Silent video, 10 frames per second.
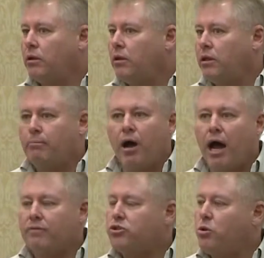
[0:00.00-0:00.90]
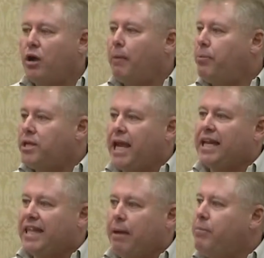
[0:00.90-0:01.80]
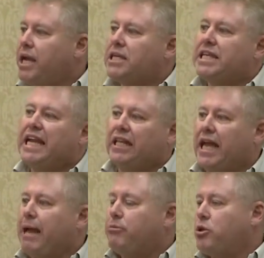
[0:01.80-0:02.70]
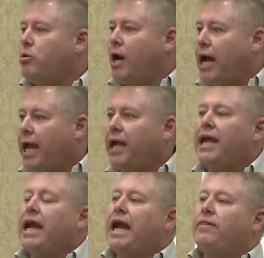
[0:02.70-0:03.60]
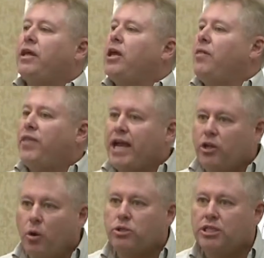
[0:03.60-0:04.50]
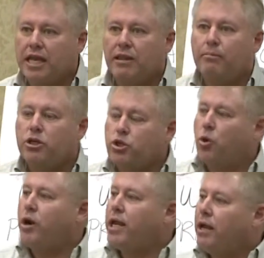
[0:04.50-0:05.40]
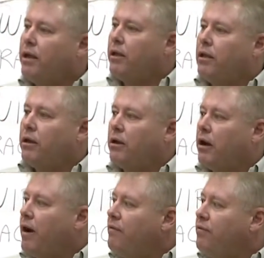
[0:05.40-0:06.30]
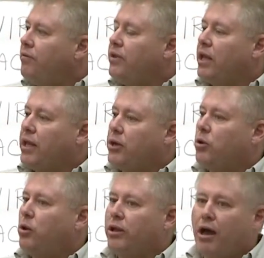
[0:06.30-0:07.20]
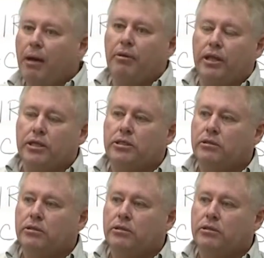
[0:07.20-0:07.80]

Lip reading: The MOVs do not protect them because they clamp too high and they don't see the majority of the electrical anomalies.